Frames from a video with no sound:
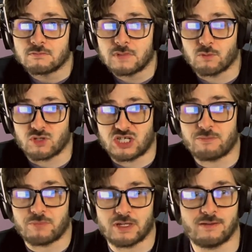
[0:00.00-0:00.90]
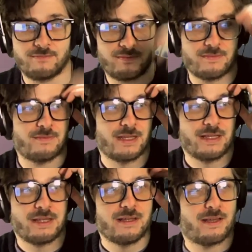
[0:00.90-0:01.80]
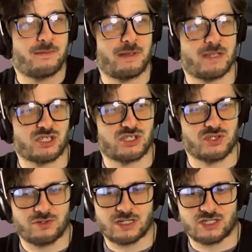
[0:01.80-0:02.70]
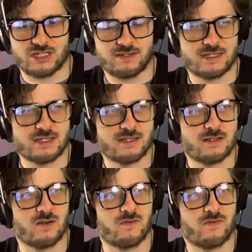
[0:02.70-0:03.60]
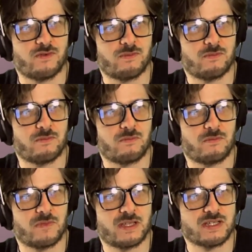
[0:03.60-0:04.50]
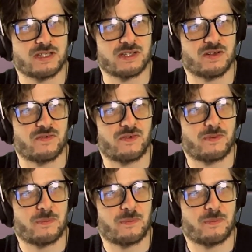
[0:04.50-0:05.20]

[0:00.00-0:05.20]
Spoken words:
It was cheaper. Maybe I should show, actually, did I turn it off? I think I turned it off.